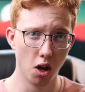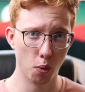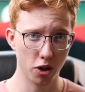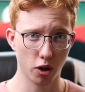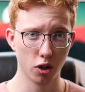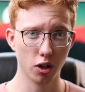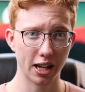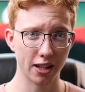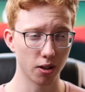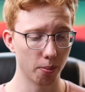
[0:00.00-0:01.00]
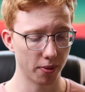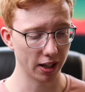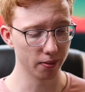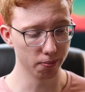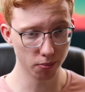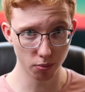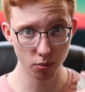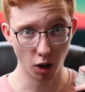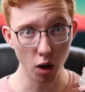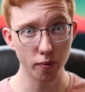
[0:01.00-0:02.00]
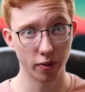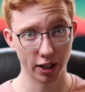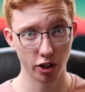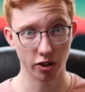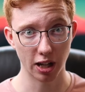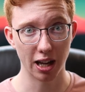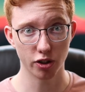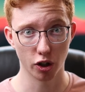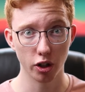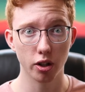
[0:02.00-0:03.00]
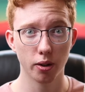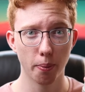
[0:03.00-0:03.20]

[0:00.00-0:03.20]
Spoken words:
when you could get something hopefully just as good